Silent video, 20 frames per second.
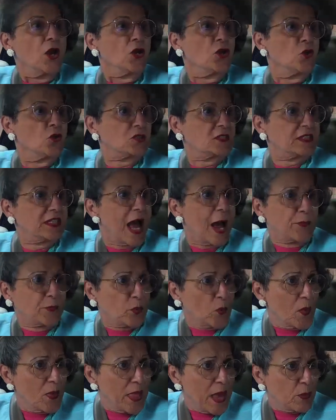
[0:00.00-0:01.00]
You stopped
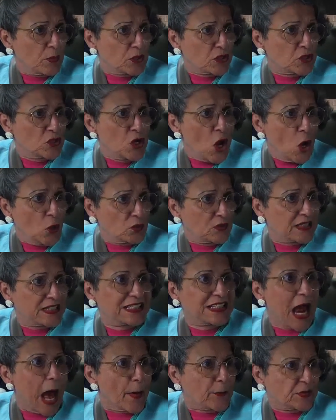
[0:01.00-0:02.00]
when there was no
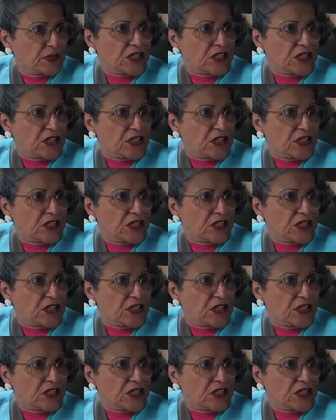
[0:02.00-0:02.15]
stop